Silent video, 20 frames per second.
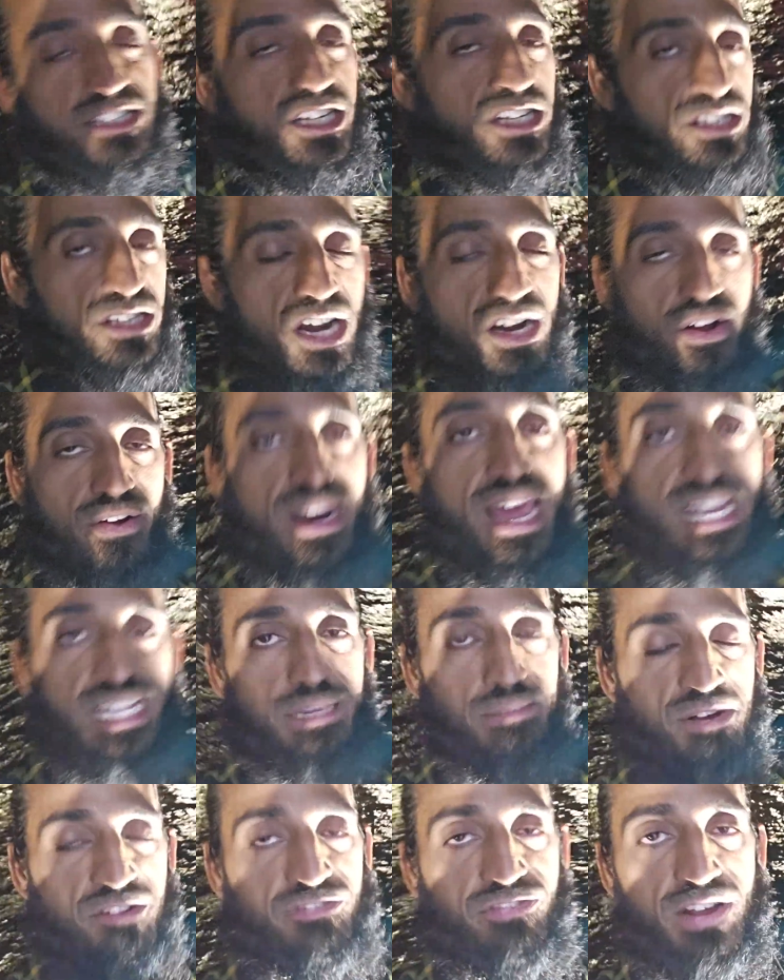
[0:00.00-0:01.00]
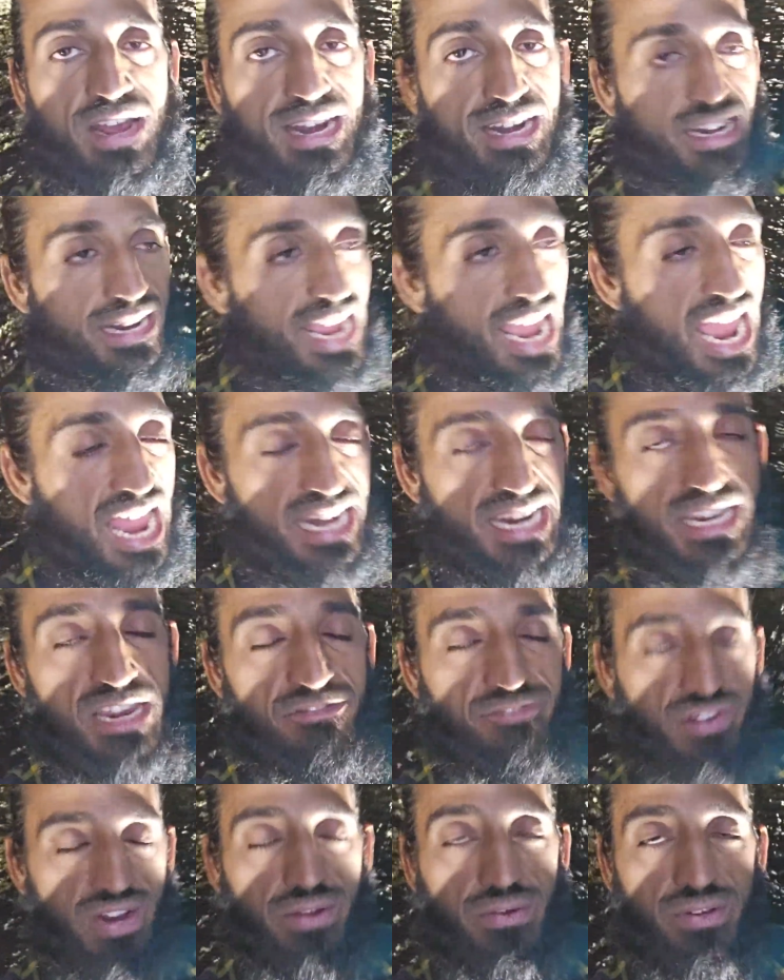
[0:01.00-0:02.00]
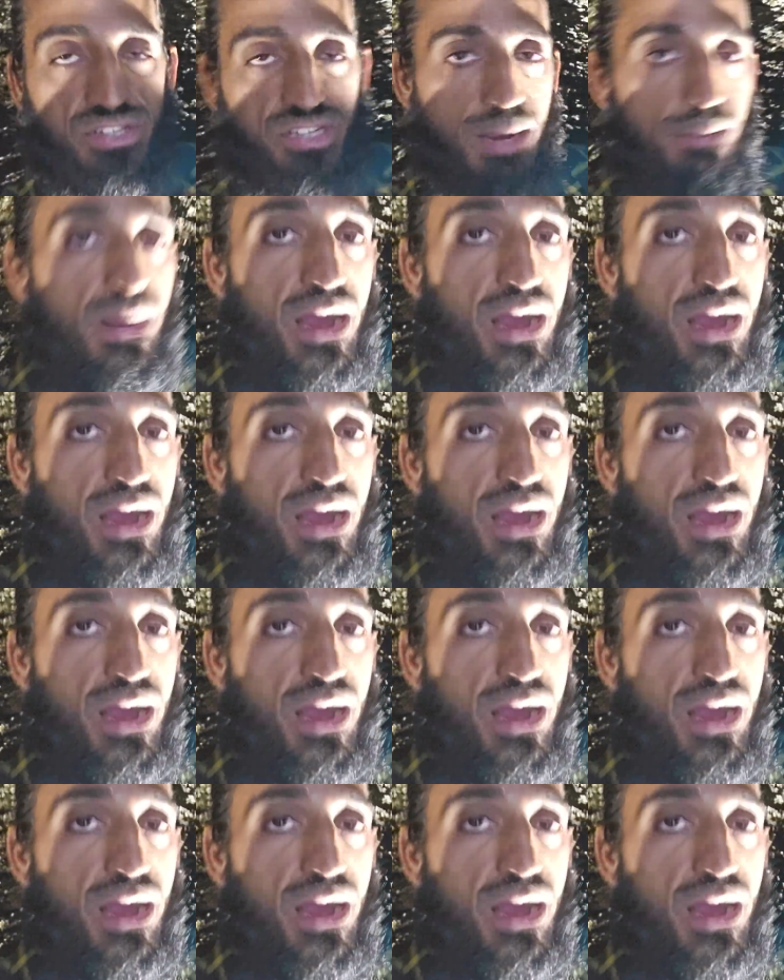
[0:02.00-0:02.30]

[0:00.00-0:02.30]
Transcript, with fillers: is interconnected my friend energy frequency